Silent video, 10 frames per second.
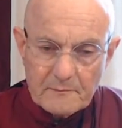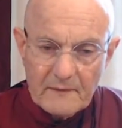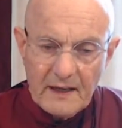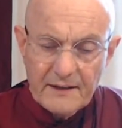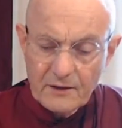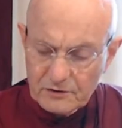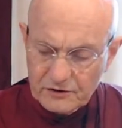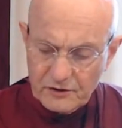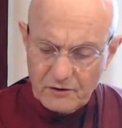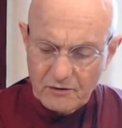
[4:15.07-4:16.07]
It
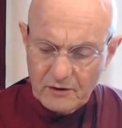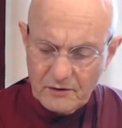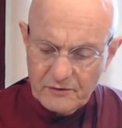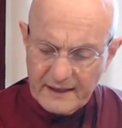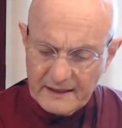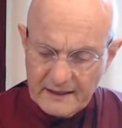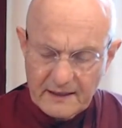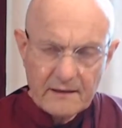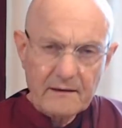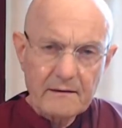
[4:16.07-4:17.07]
also
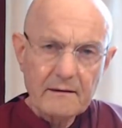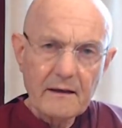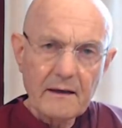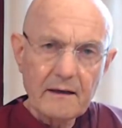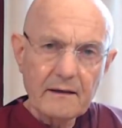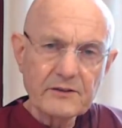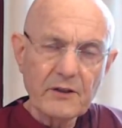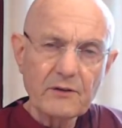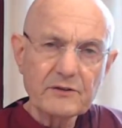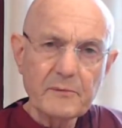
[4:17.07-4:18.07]
really
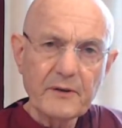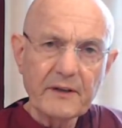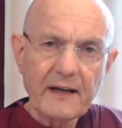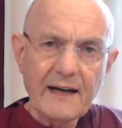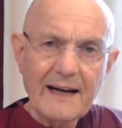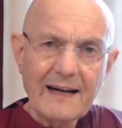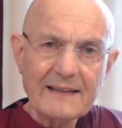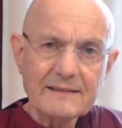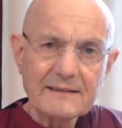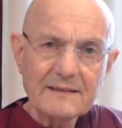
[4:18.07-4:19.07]
shows the Buddha
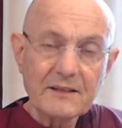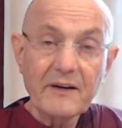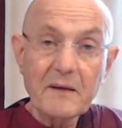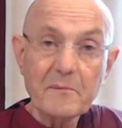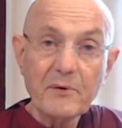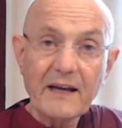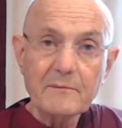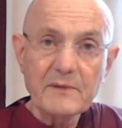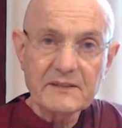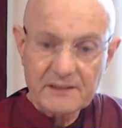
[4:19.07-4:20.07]
as the great
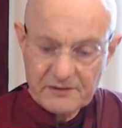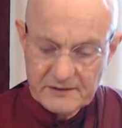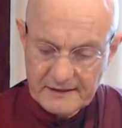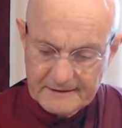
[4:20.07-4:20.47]
pragmatist.